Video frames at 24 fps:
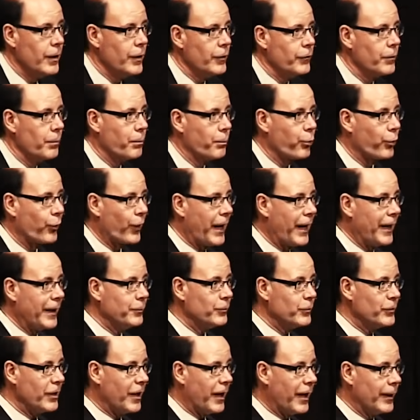the
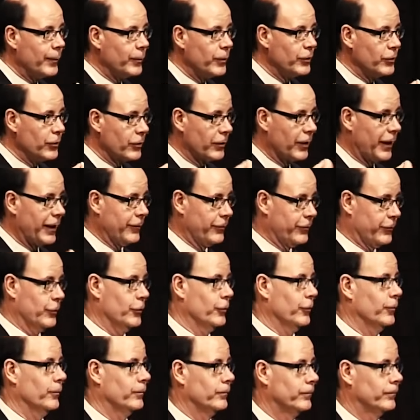prime time in your life
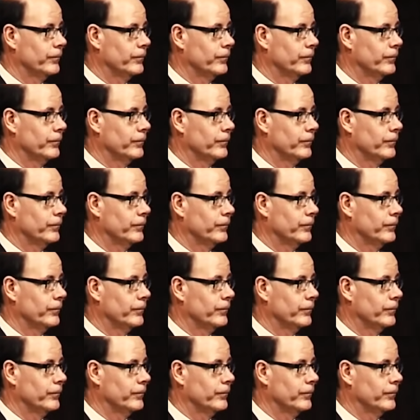to.